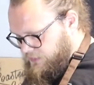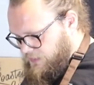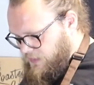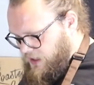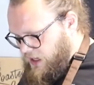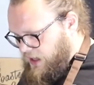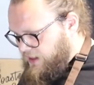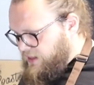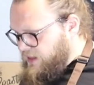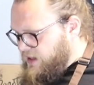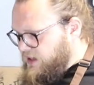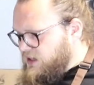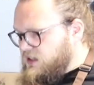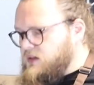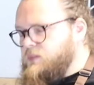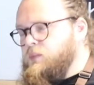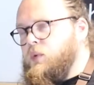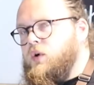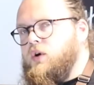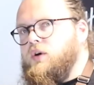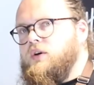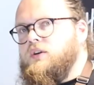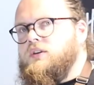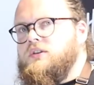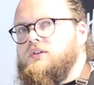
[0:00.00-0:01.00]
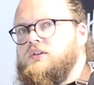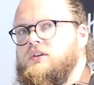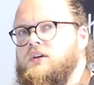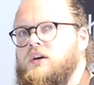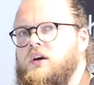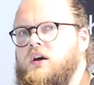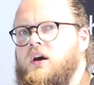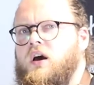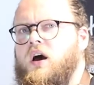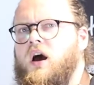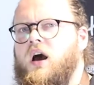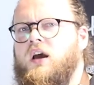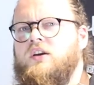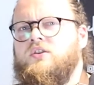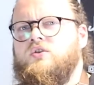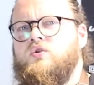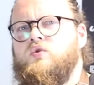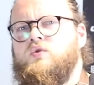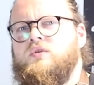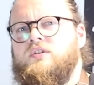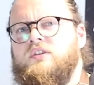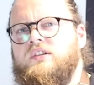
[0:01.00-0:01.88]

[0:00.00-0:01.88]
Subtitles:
At this point, I should